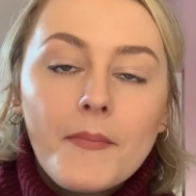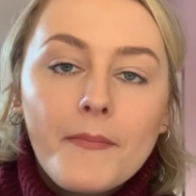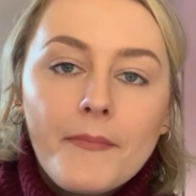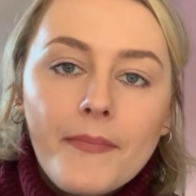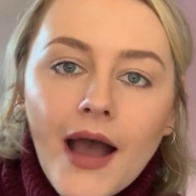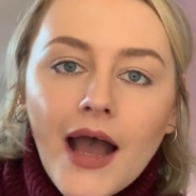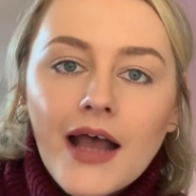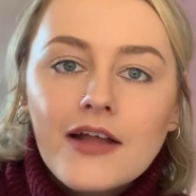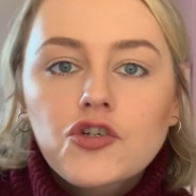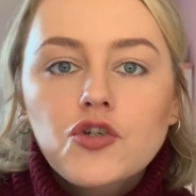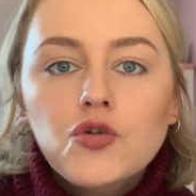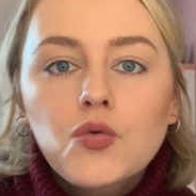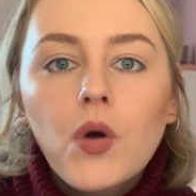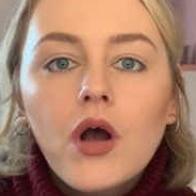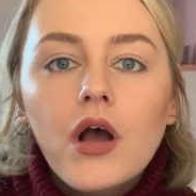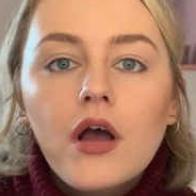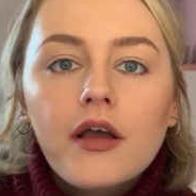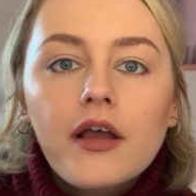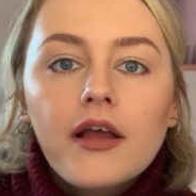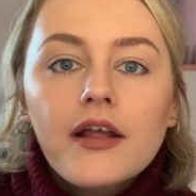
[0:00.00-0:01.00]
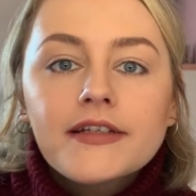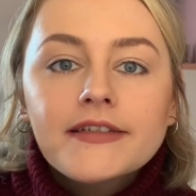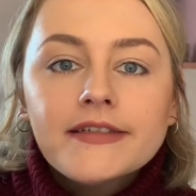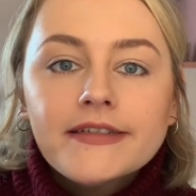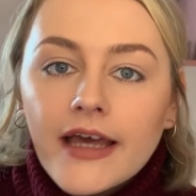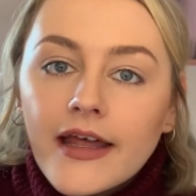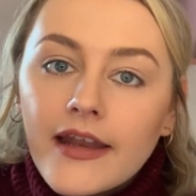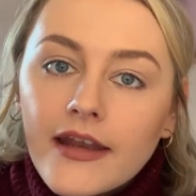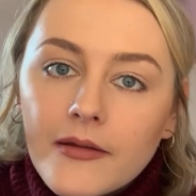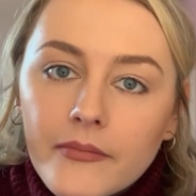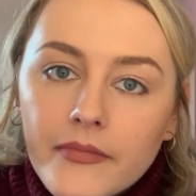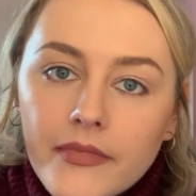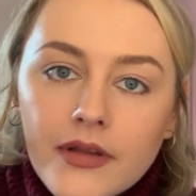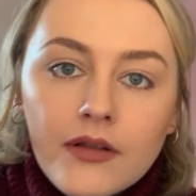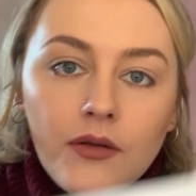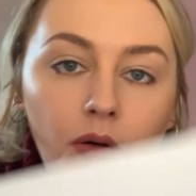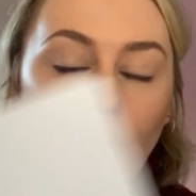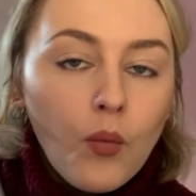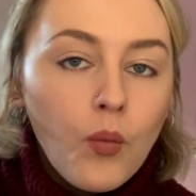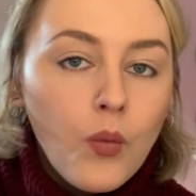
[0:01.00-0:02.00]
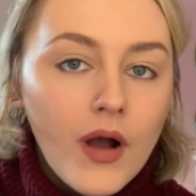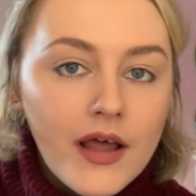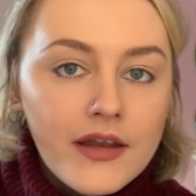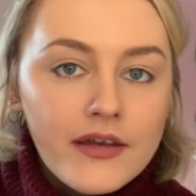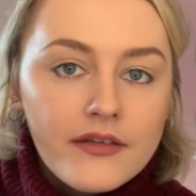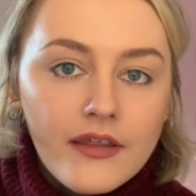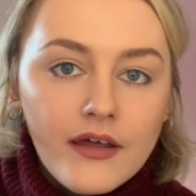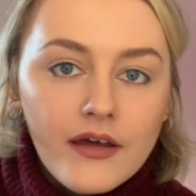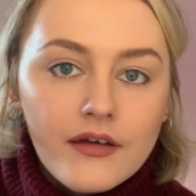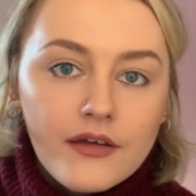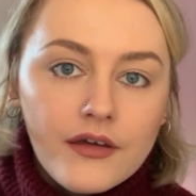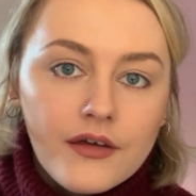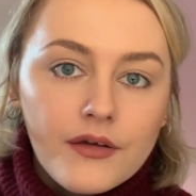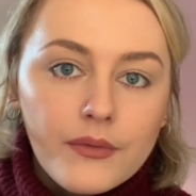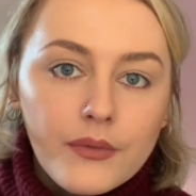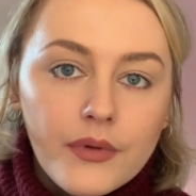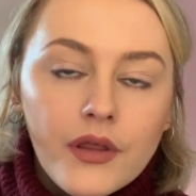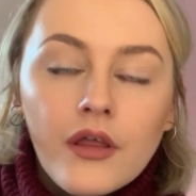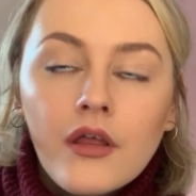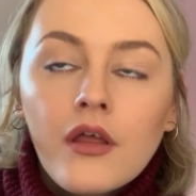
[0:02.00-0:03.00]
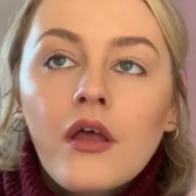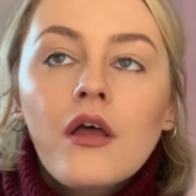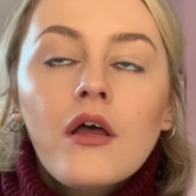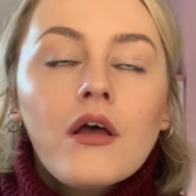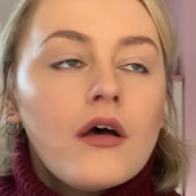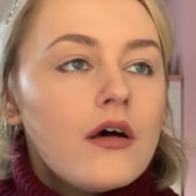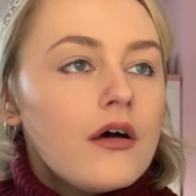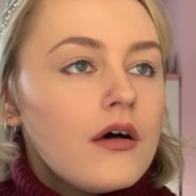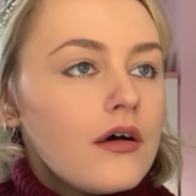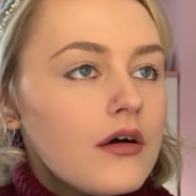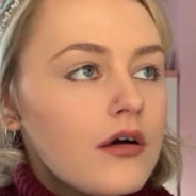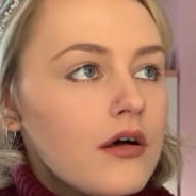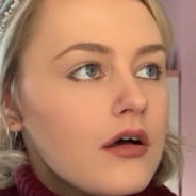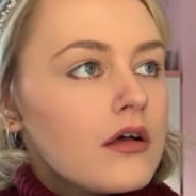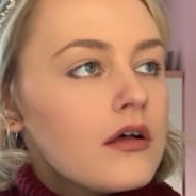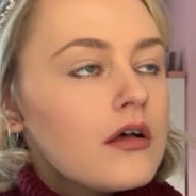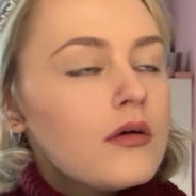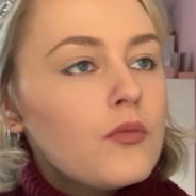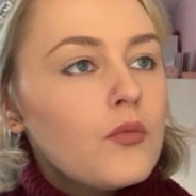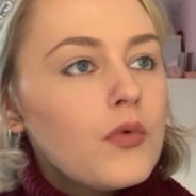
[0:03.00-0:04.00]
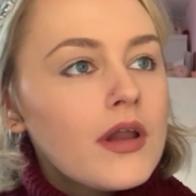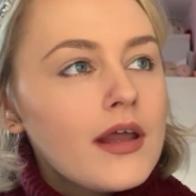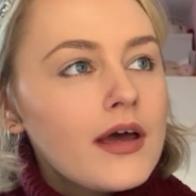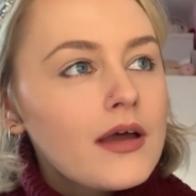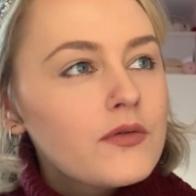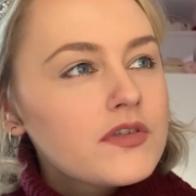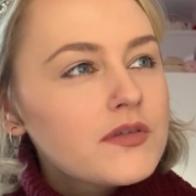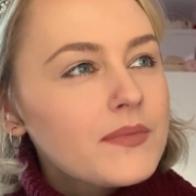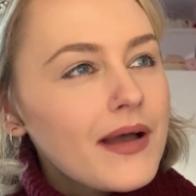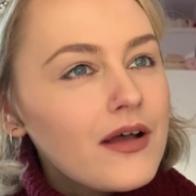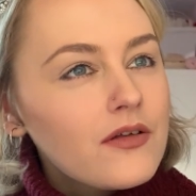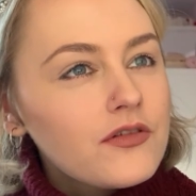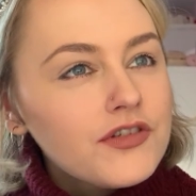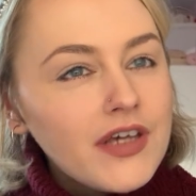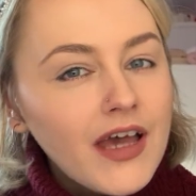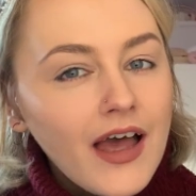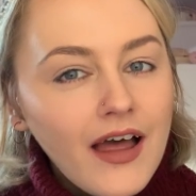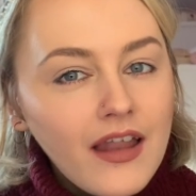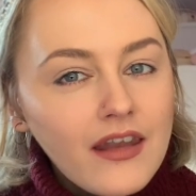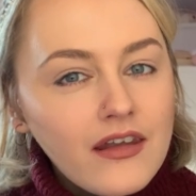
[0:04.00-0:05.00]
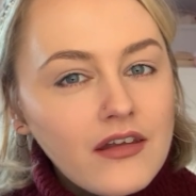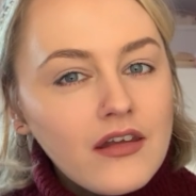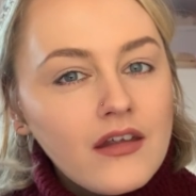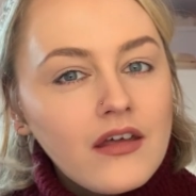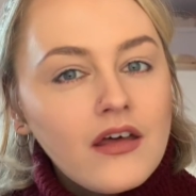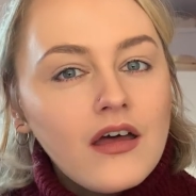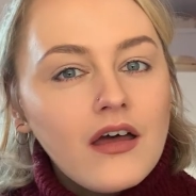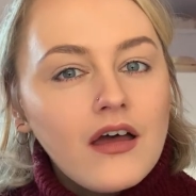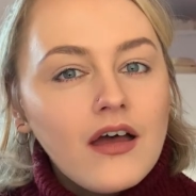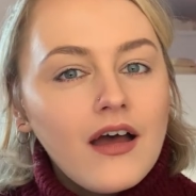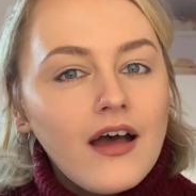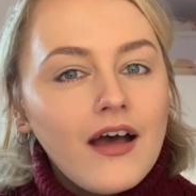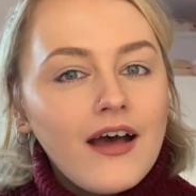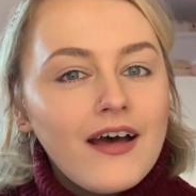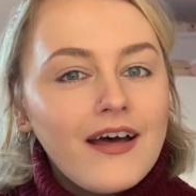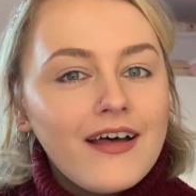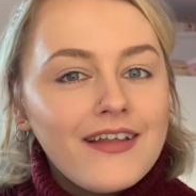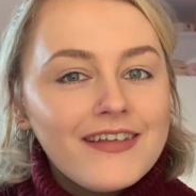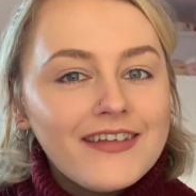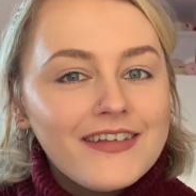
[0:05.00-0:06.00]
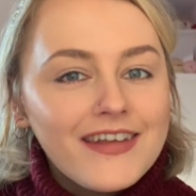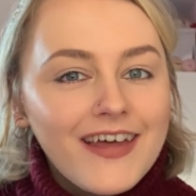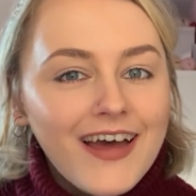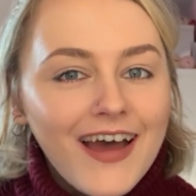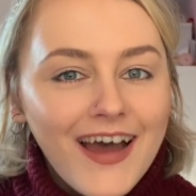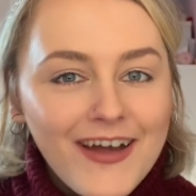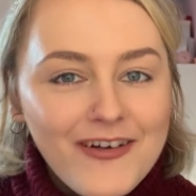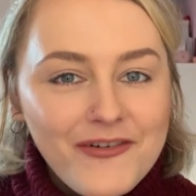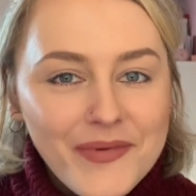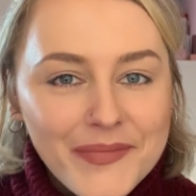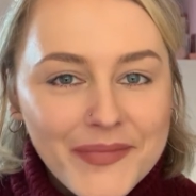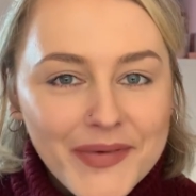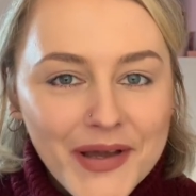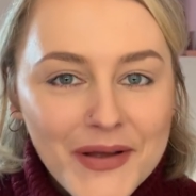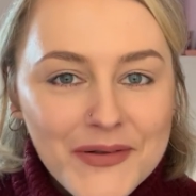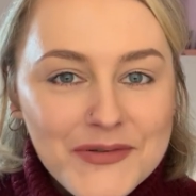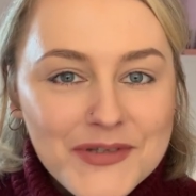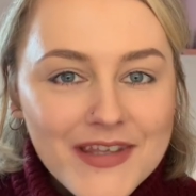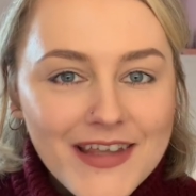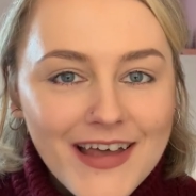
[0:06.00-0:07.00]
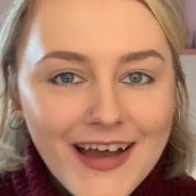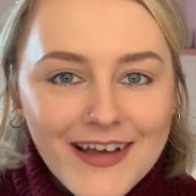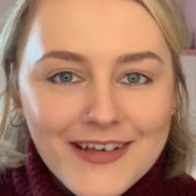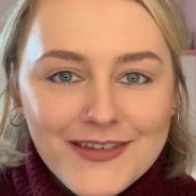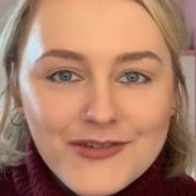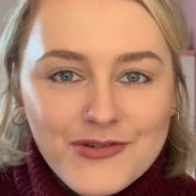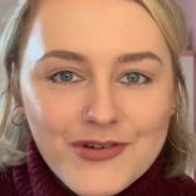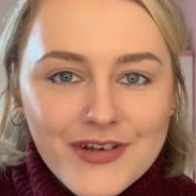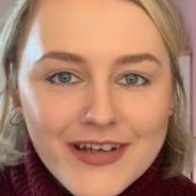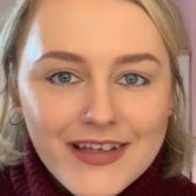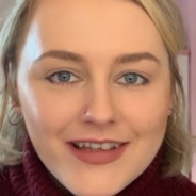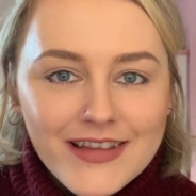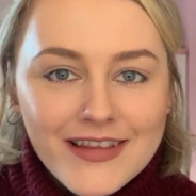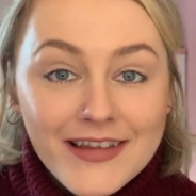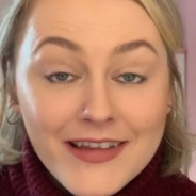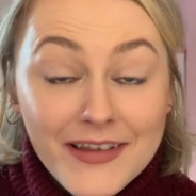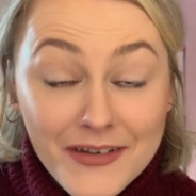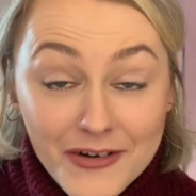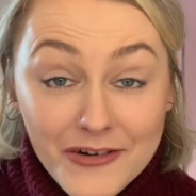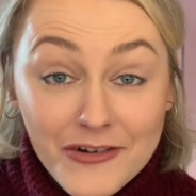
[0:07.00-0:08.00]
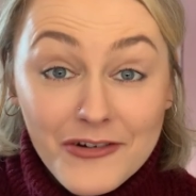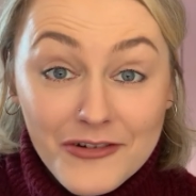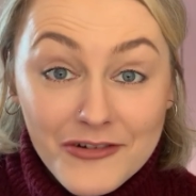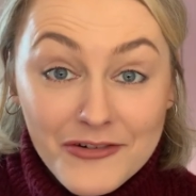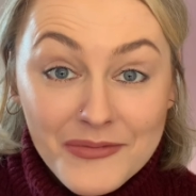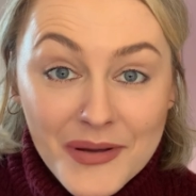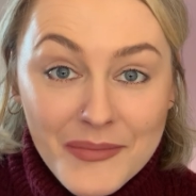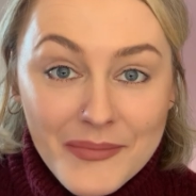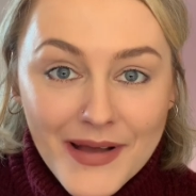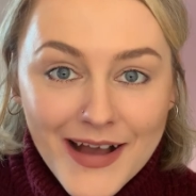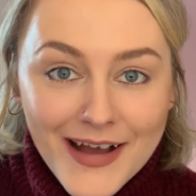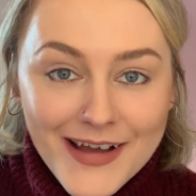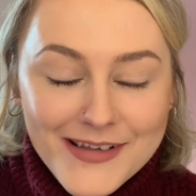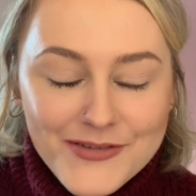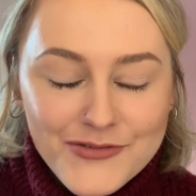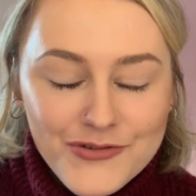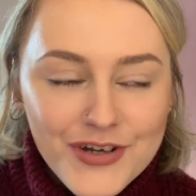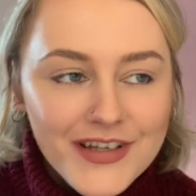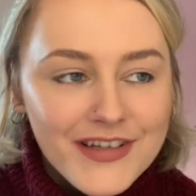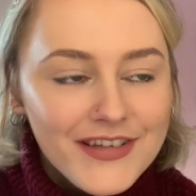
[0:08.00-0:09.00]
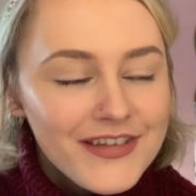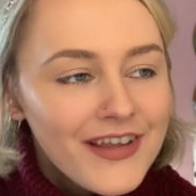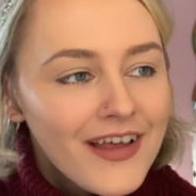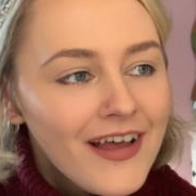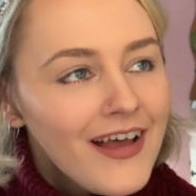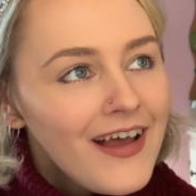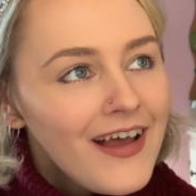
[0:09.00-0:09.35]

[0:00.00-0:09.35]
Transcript: Patchwork denim. Where did that go? Oh, when I was about 10, and I remember going to the high street, remember high streets?